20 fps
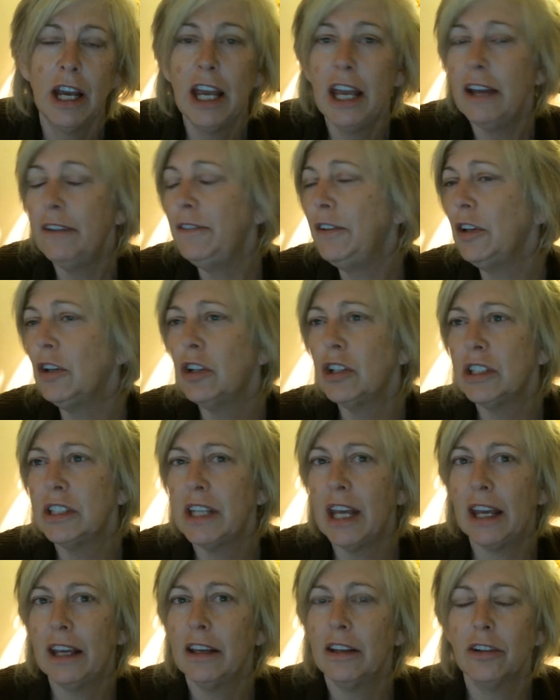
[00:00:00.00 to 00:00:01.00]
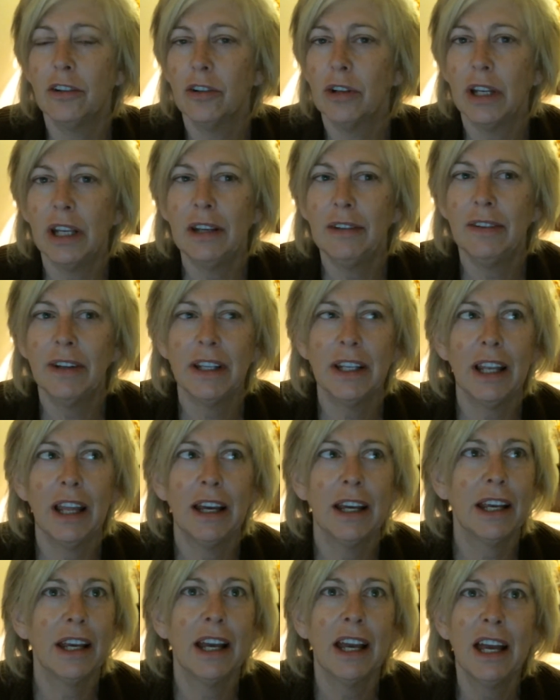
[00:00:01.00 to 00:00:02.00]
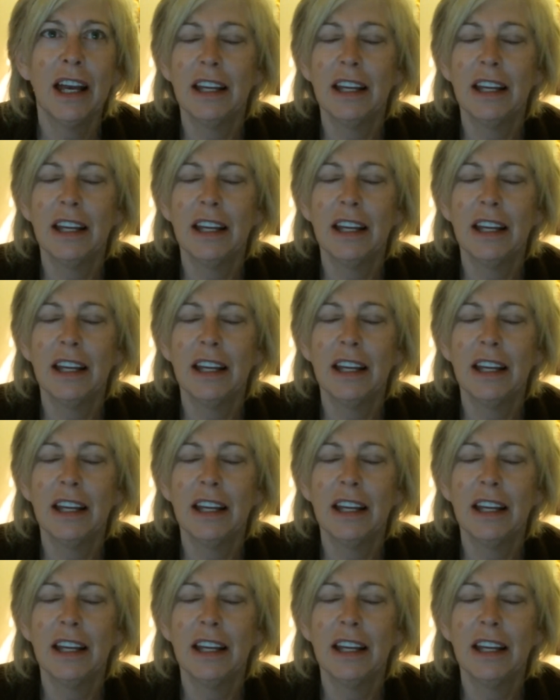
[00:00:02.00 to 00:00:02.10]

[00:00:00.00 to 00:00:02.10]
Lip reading: If you could take it or leave it, like,